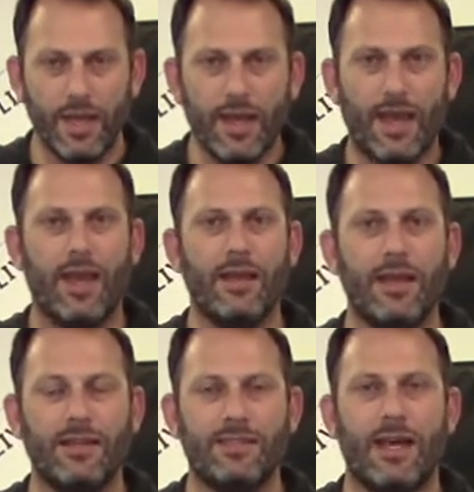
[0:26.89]
And
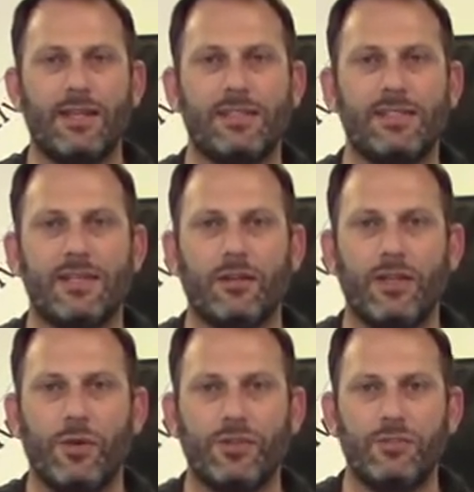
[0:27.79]
it's not necessarily
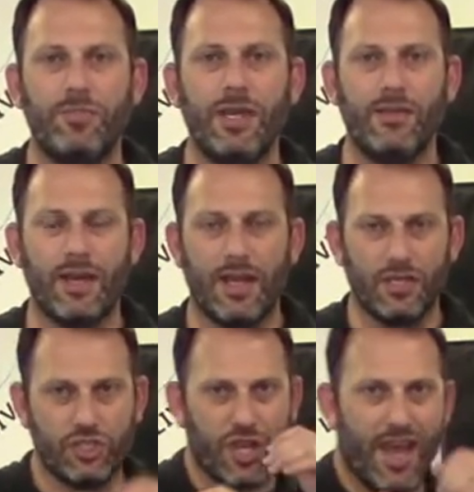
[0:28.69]
going to be that a
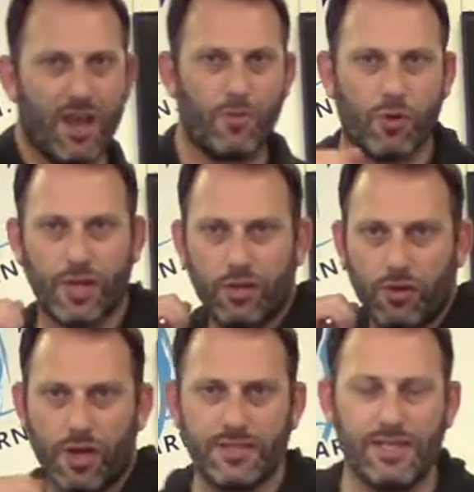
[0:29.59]
jab or a
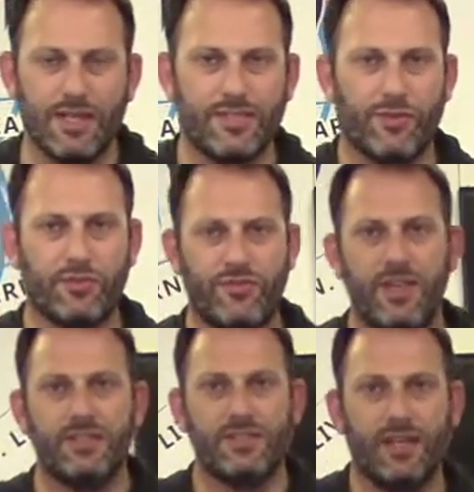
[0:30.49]
cross in a
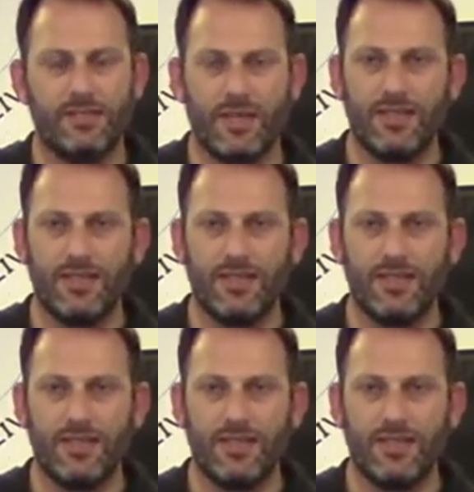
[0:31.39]
self-defense sense is